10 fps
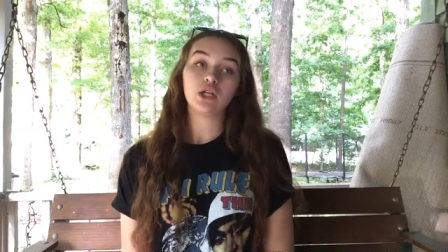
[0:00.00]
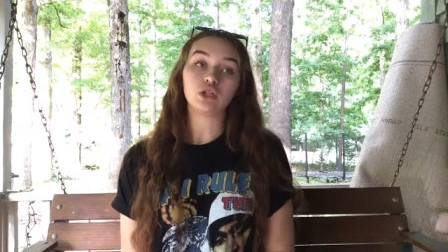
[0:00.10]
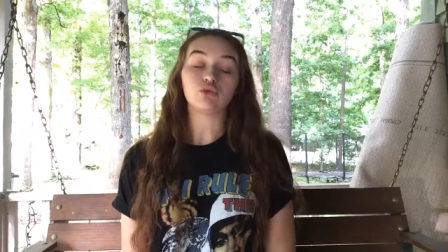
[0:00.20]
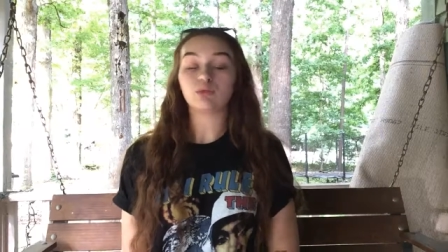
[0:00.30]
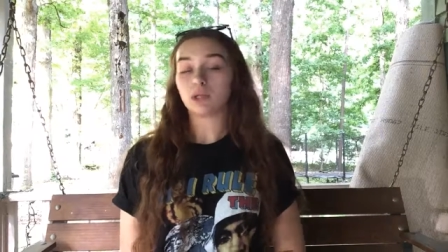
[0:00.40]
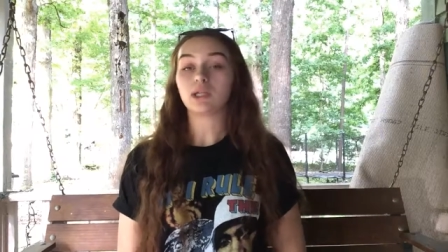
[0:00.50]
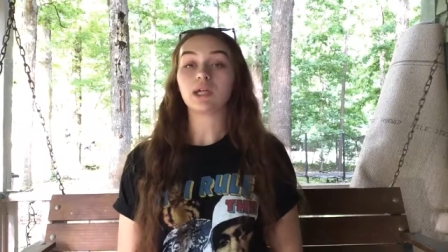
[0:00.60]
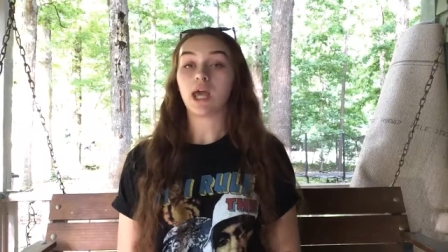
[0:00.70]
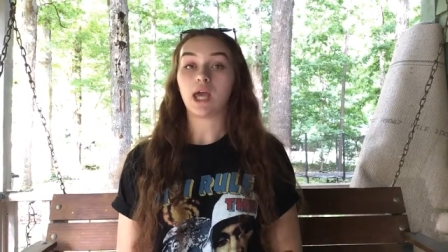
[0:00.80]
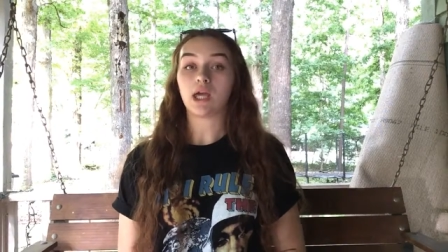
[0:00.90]
you really
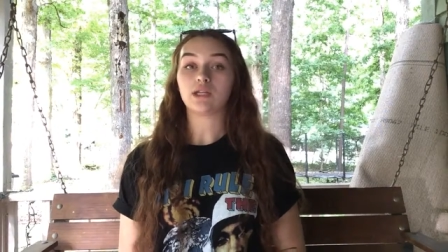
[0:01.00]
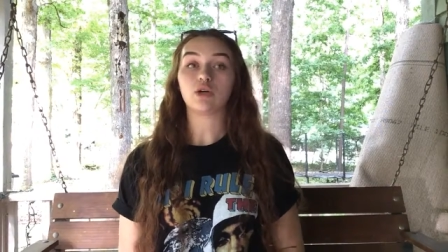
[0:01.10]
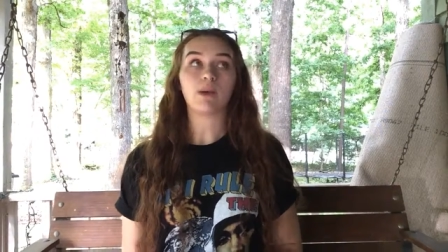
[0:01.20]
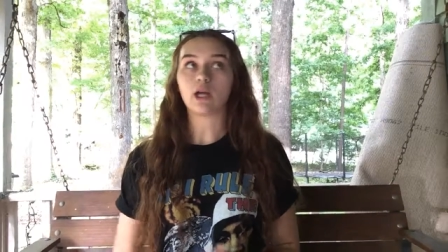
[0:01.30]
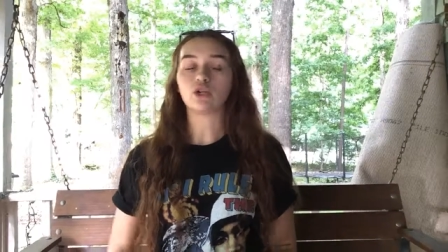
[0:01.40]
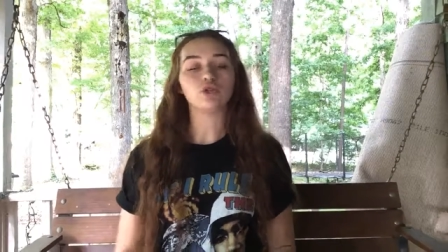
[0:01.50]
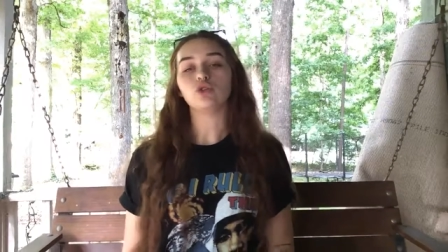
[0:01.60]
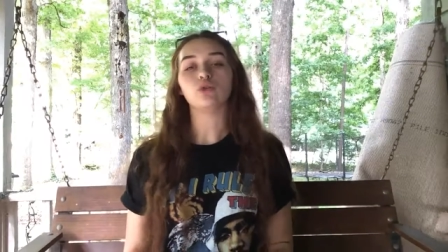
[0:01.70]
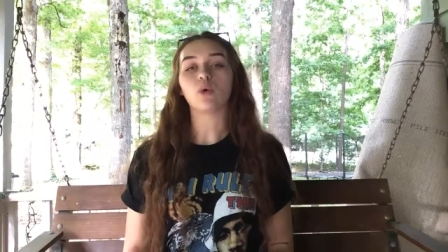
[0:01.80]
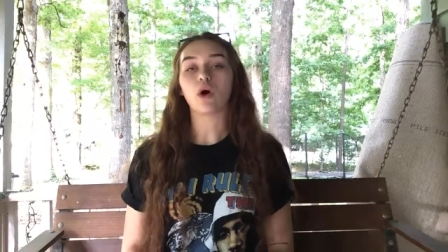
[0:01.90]
can, no matter who
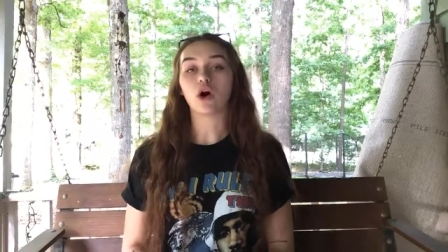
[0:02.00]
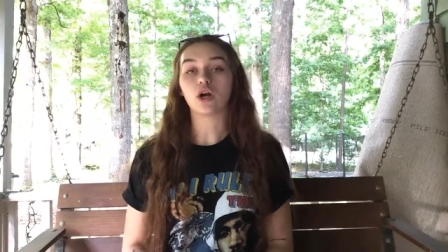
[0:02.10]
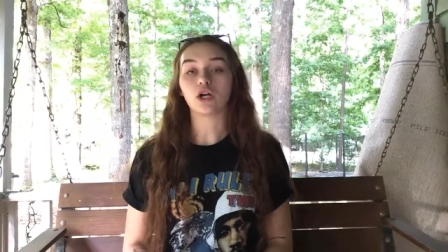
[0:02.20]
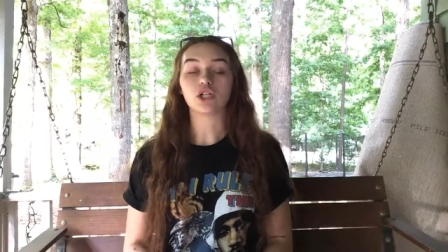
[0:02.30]
you are,